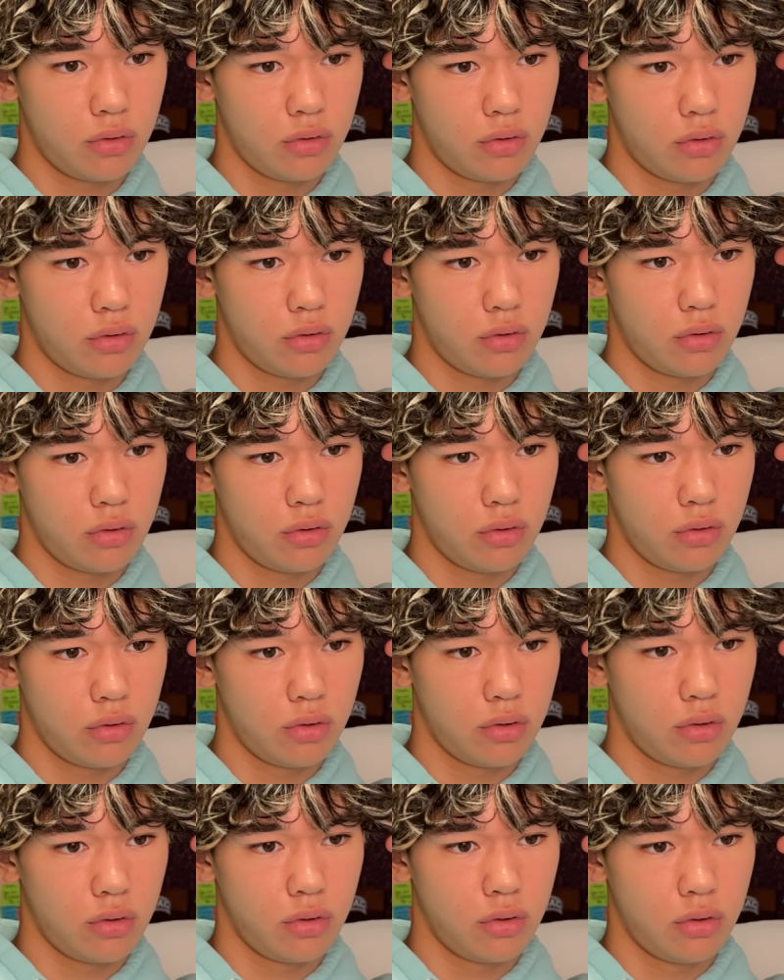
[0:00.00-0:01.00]

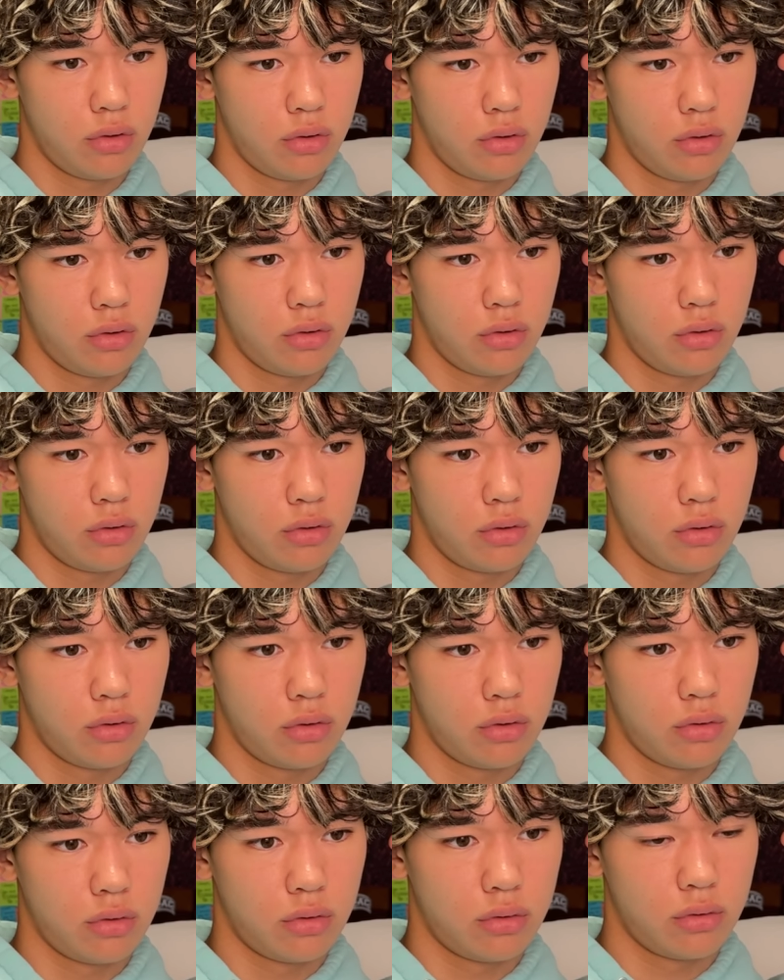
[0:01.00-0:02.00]

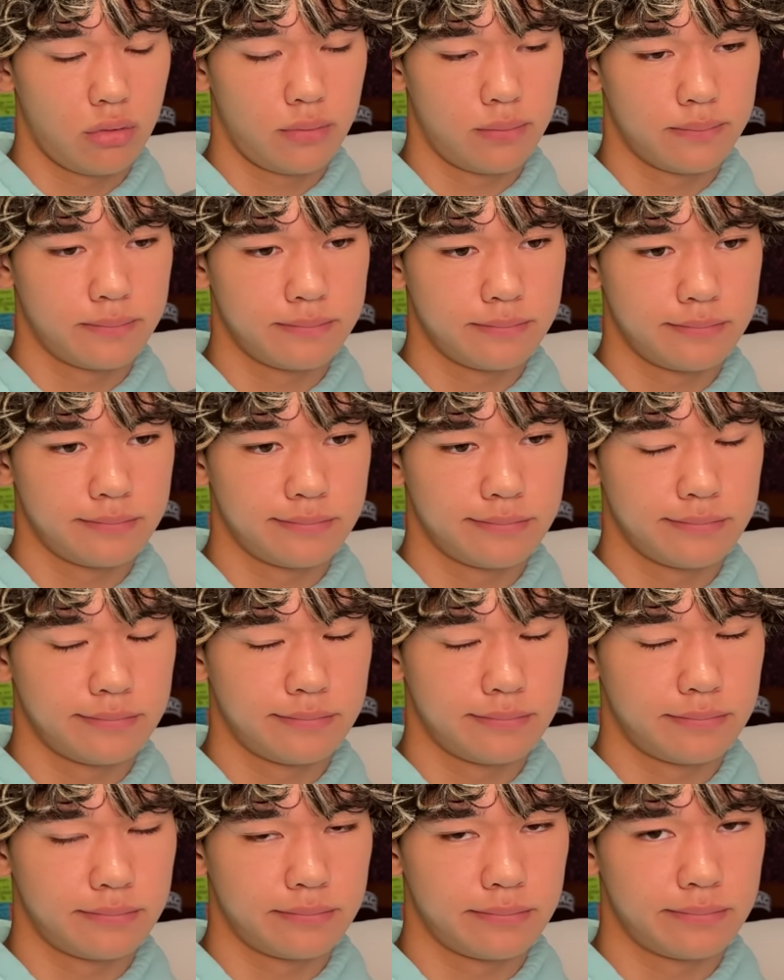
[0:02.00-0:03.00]

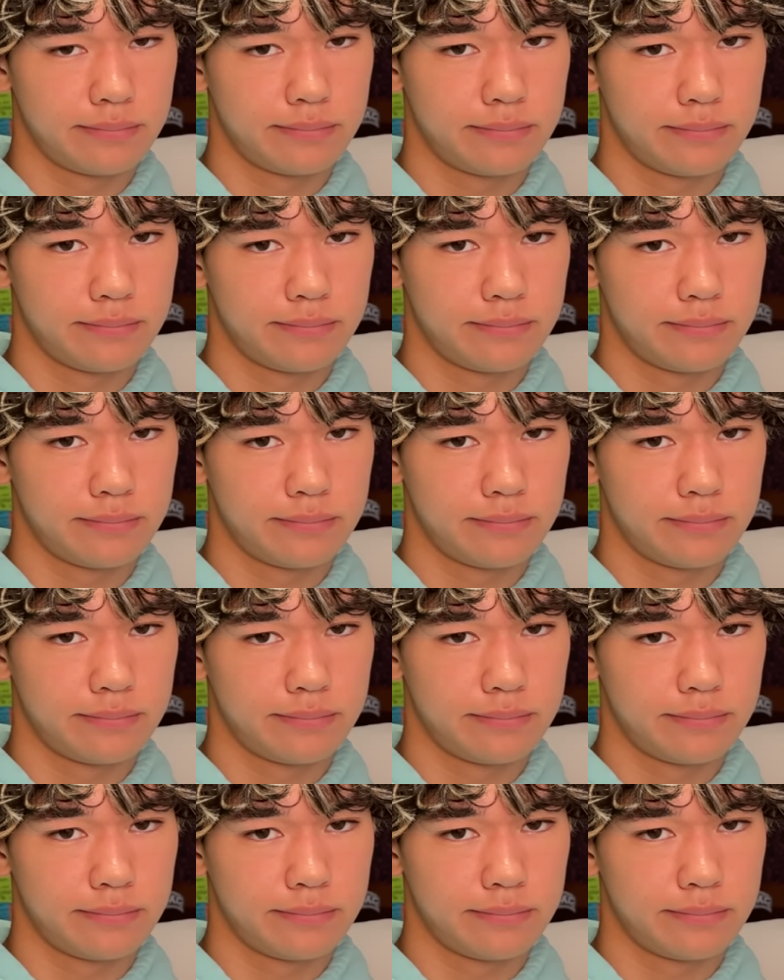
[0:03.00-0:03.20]
[no speech]